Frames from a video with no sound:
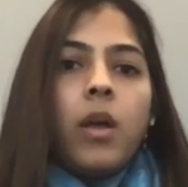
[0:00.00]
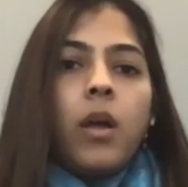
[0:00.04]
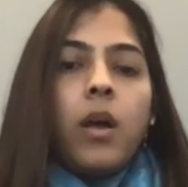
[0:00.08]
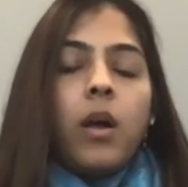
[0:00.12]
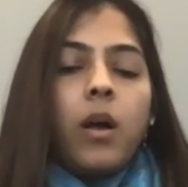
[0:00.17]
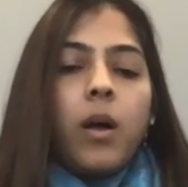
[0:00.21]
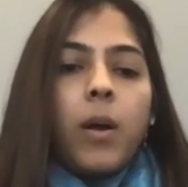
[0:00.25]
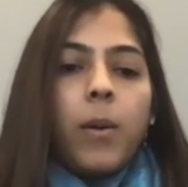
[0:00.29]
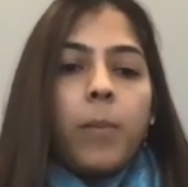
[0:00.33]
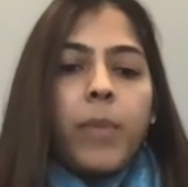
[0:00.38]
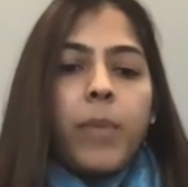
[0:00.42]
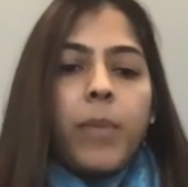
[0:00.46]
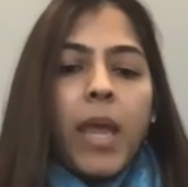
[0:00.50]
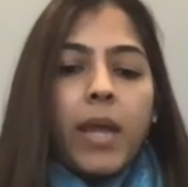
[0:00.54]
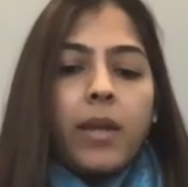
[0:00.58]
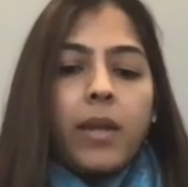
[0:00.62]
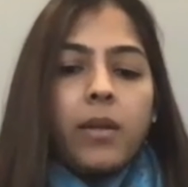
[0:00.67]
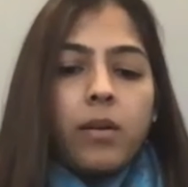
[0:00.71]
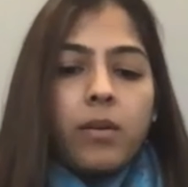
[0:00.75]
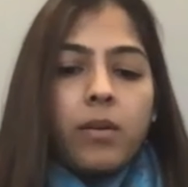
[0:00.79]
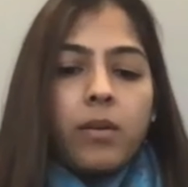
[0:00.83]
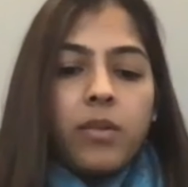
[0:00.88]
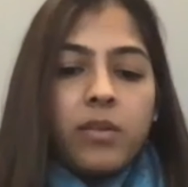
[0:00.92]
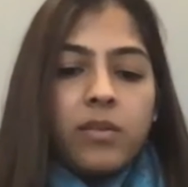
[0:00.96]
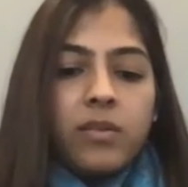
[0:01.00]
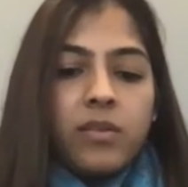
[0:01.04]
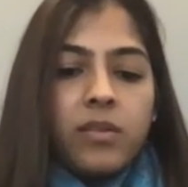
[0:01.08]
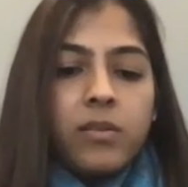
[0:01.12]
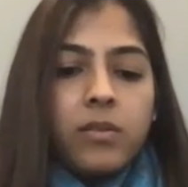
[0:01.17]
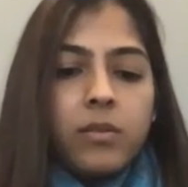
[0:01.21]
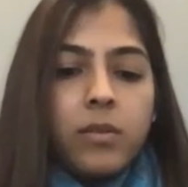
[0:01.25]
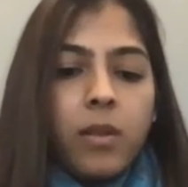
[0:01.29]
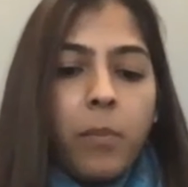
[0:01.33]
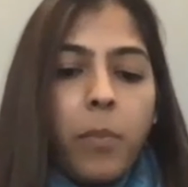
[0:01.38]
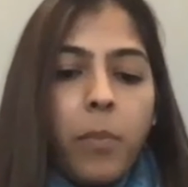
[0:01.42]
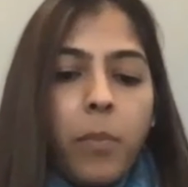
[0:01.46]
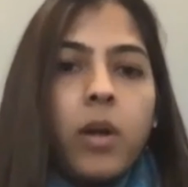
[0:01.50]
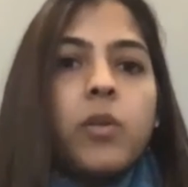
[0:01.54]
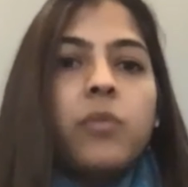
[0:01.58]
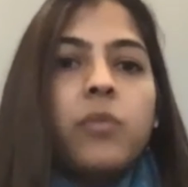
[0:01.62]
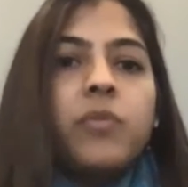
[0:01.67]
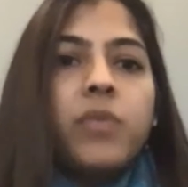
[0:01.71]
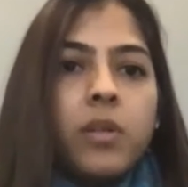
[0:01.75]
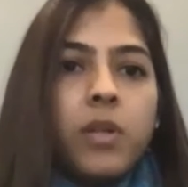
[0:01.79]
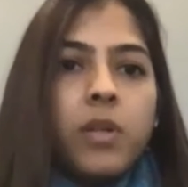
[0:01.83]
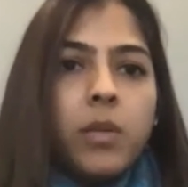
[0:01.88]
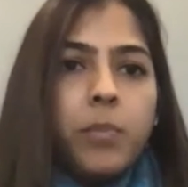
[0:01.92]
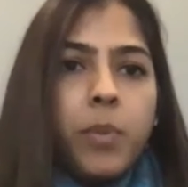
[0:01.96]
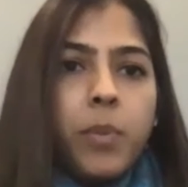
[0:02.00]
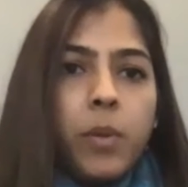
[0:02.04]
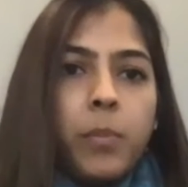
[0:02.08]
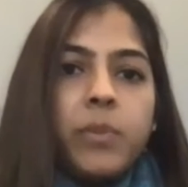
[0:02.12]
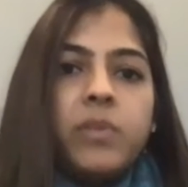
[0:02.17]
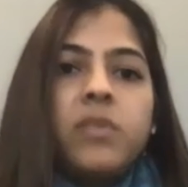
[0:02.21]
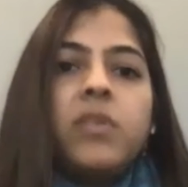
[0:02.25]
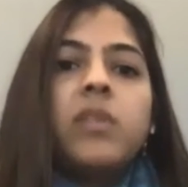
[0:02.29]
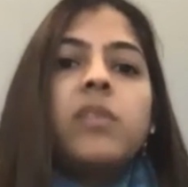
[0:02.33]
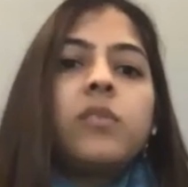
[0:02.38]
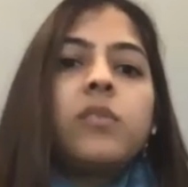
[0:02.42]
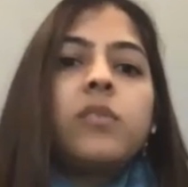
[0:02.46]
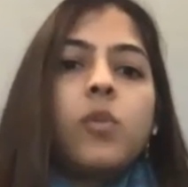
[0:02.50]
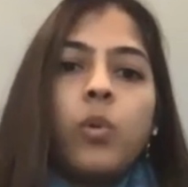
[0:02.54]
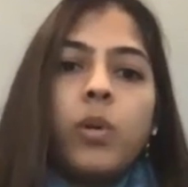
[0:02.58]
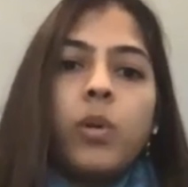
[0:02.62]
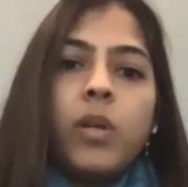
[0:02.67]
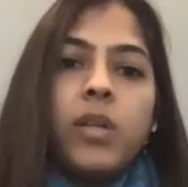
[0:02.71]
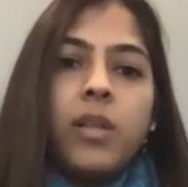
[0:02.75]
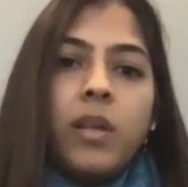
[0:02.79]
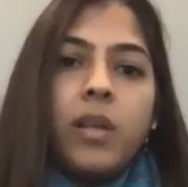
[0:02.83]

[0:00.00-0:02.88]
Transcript: And this is the part of the repurposing story